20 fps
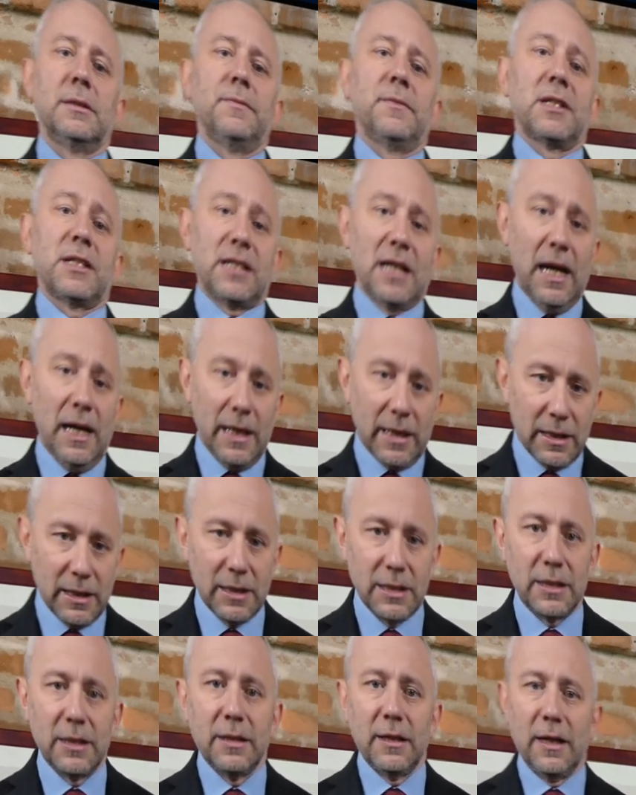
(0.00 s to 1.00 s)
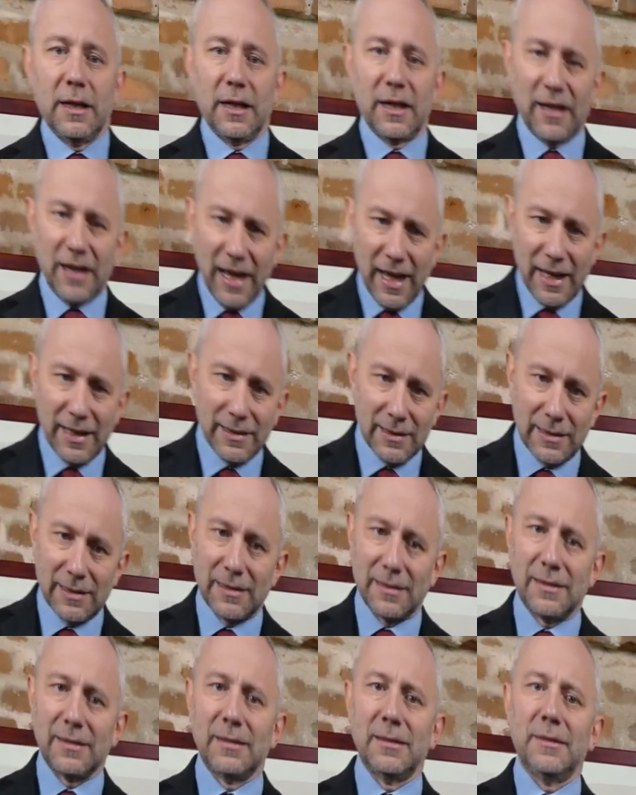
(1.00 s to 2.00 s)
salaries,
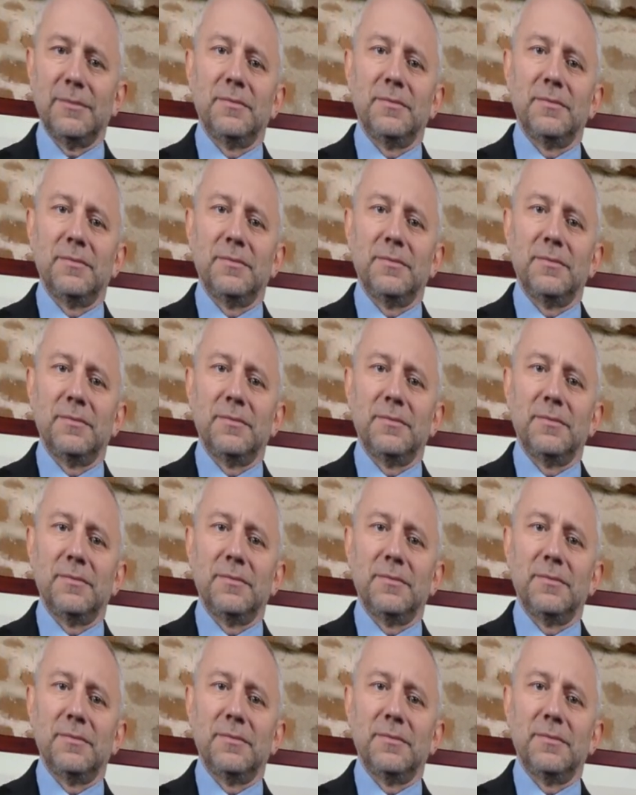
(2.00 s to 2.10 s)
rents,